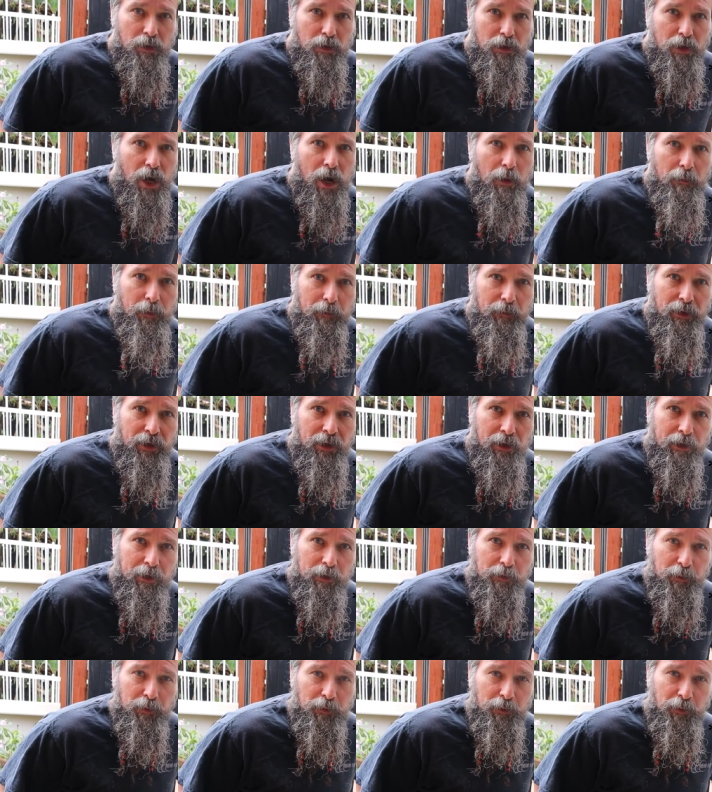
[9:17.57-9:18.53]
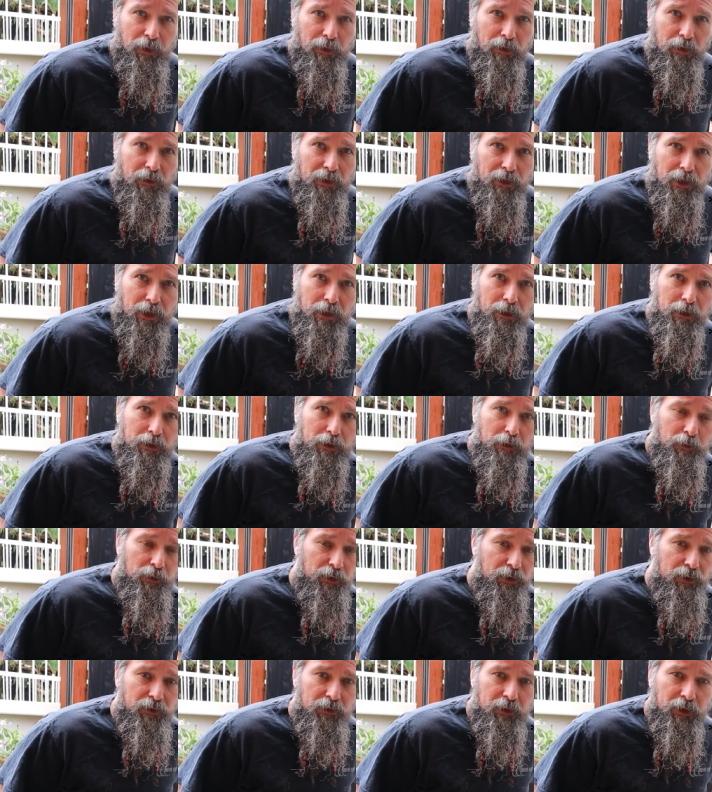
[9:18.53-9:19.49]
compromise between all the
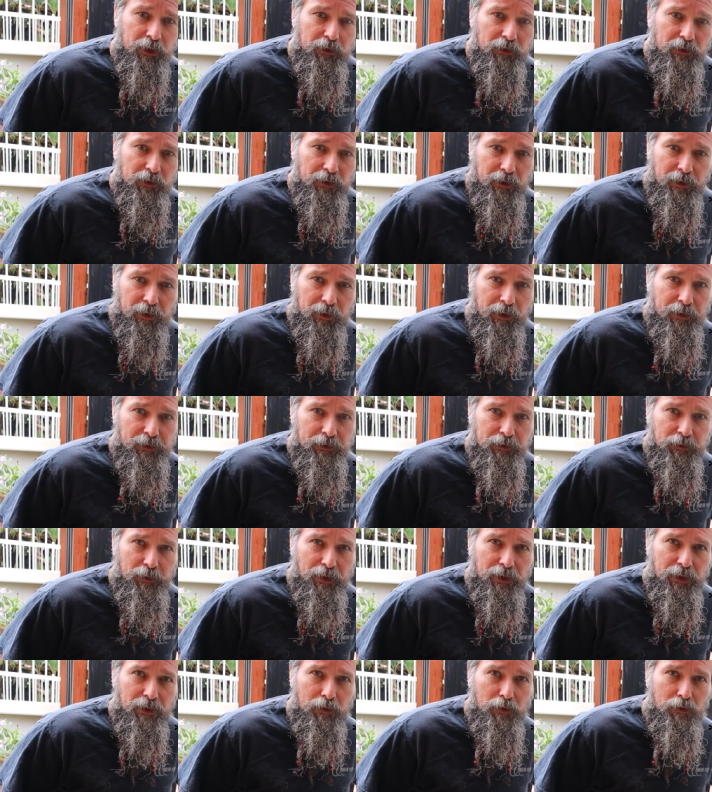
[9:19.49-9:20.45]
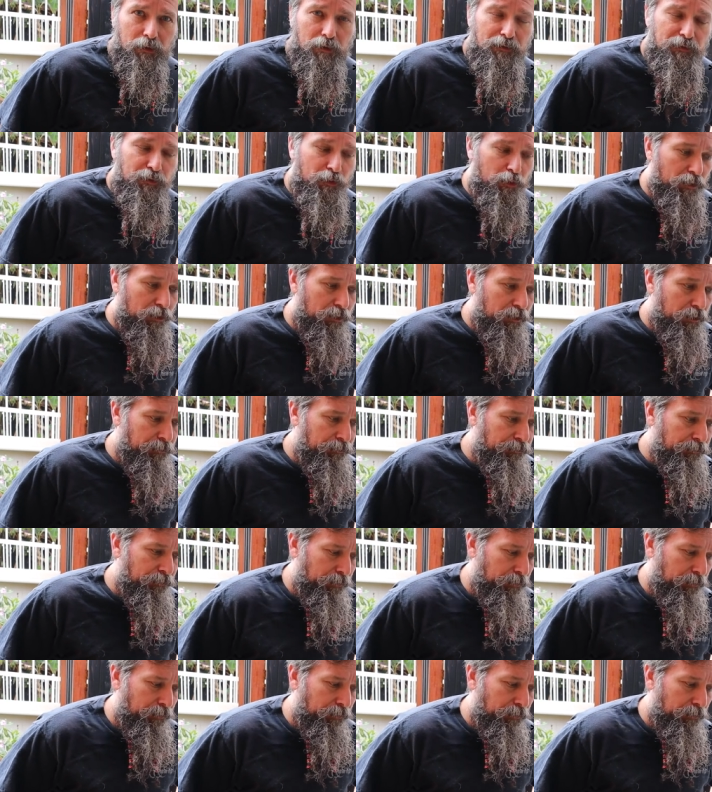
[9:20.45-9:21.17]
characteristics that I try to go for.